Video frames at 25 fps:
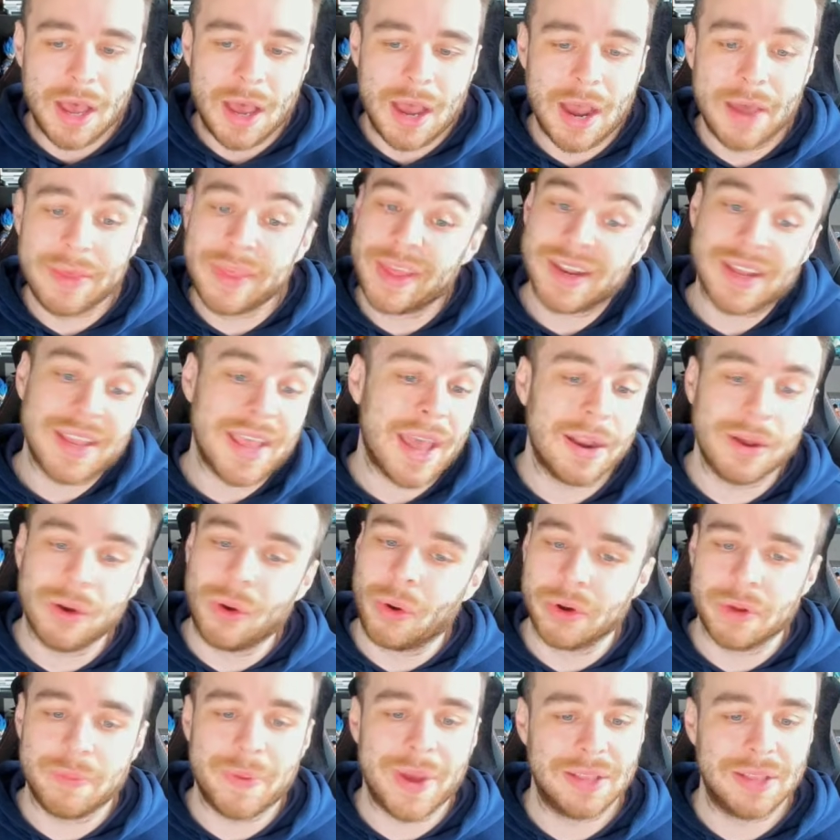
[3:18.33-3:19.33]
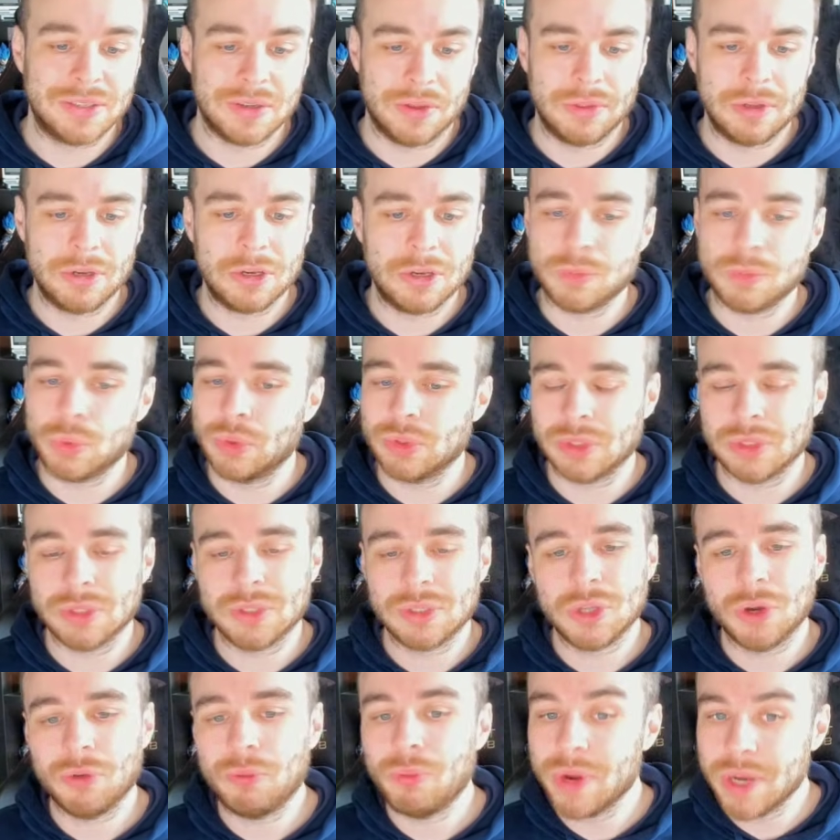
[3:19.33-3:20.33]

And then again, it all depends on the doubles and stuff.